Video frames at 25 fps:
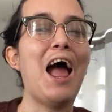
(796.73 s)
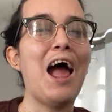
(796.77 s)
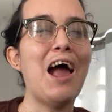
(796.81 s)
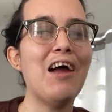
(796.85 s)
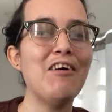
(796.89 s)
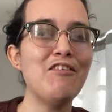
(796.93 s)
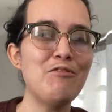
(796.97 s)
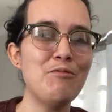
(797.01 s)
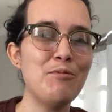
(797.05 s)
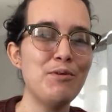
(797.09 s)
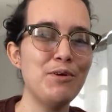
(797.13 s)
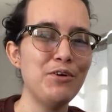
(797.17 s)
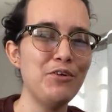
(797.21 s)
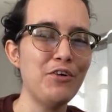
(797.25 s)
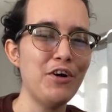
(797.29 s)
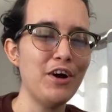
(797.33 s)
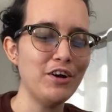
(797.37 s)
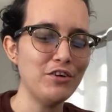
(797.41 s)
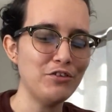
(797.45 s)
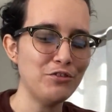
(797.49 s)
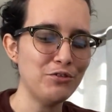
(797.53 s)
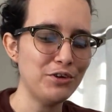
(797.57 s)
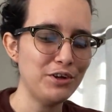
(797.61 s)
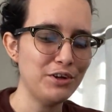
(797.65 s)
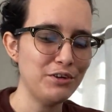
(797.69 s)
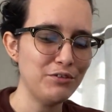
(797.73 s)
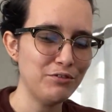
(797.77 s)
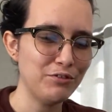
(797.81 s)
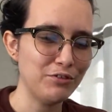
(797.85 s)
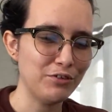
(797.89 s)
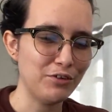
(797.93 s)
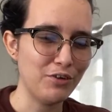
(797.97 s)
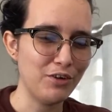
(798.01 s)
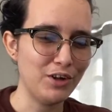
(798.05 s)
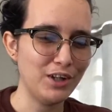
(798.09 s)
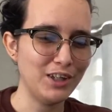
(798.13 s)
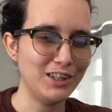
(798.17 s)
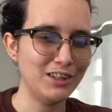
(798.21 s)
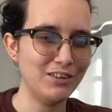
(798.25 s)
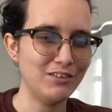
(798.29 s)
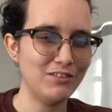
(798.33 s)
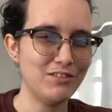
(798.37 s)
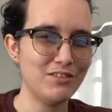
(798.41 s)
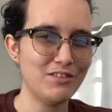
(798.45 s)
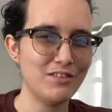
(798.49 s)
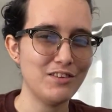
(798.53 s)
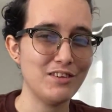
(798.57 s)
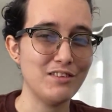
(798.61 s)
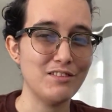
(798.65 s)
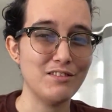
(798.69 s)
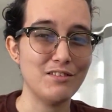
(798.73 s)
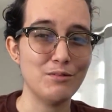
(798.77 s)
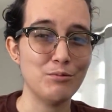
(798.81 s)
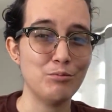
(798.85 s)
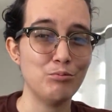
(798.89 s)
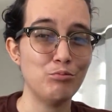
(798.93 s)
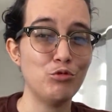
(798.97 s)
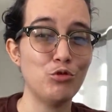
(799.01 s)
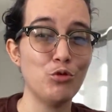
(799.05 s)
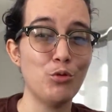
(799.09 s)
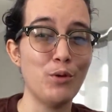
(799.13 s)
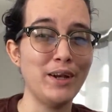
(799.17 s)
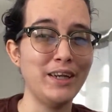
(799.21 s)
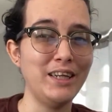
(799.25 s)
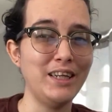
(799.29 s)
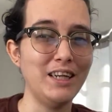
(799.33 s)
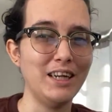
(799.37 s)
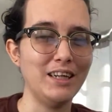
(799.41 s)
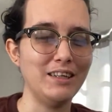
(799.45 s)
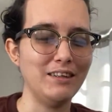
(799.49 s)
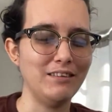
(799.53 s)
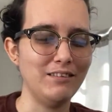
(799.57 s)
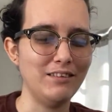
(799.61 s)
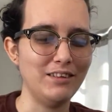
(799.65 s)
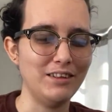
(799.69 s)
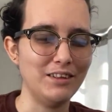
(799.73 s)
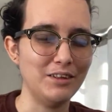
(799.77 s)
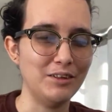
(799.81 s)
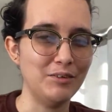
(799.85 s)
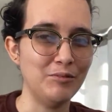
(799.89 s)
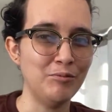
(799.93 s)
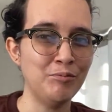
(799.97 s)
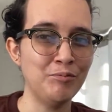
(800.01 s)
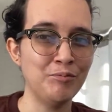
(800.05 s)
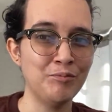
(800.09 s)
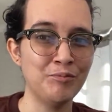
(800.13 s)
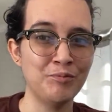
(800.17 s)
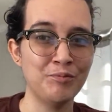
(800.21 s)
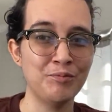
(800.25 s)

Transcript: I've been graduated for college since 2019.